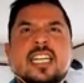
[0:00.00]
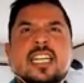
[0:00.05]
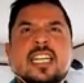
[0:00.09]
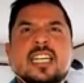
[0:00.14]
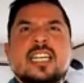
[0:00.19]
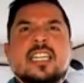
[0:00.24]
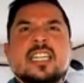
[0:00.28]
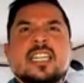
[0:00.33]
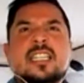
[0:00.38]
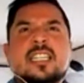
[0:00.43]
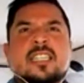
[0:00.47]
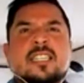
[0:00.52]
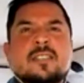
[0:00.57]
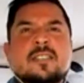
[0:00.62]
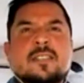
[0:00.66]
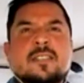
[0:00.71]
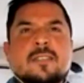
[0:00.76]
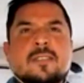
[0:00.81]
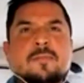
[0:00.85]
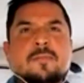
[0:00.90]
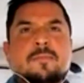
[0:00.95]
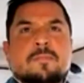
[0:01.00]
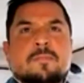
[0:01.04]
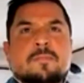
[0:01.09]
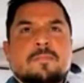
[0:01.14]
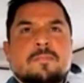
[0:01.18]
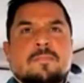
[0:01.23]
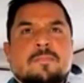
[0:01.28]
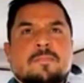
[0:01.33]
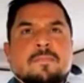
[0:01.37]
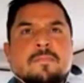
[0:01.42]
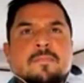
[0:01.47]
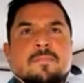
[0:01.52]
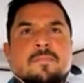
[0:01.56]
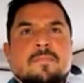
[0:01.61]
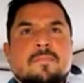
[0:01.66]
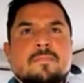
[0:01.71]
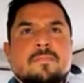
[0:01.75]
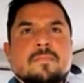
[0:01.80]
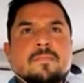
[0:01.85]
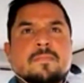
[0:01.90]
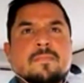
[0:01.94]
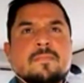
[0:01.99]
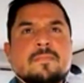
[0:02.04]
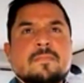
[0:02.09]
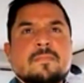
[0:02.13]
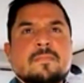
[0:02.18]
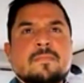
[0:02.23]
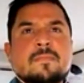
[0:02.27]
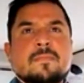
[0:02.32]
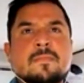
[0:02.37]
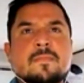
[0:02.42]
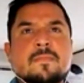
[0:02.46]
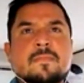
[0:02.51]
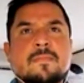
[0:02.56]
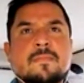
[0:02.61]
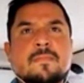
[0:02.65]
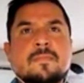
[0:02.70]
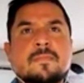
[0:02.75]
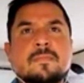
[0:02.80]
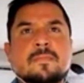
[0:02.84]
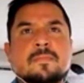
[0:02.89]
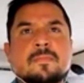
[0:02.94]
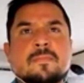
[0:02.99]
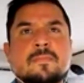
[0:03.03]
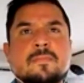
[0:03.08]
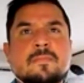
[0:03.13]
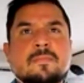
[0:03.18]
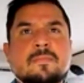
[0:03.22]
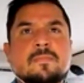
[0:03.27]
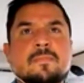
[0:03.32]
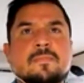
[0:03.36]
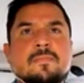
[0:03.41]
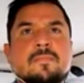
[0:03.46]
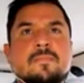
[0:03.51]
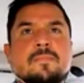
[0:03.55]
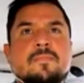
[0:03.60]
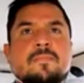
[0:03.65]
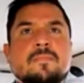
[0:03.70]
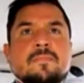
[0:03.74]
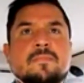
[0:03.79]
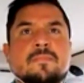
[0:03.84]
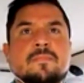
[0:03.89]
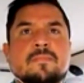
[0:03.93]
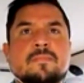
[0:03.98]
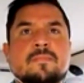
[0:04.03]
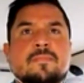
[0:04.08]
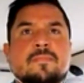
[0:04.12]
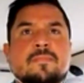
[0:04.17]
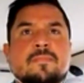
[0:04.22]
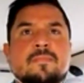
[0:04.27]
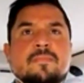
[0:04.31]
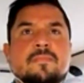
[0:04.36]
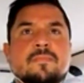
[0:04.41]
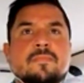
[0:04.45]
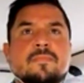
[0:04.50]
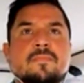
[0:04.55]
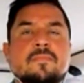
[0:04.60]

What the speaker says: [no speech]